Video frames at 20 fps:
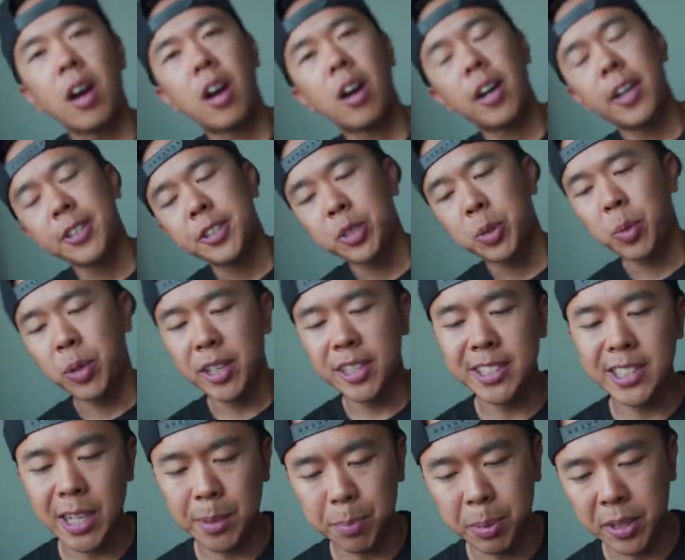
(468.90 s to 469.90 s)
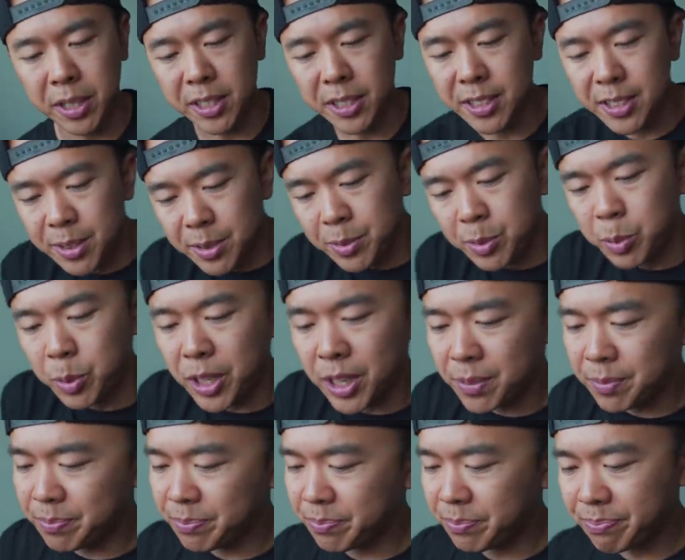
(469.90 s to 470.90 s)
Alright, so where does that put us?
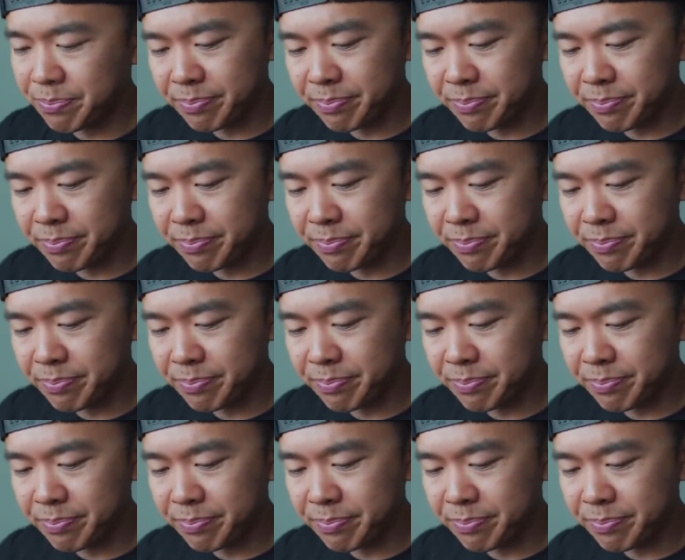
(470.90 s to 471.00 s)
Well,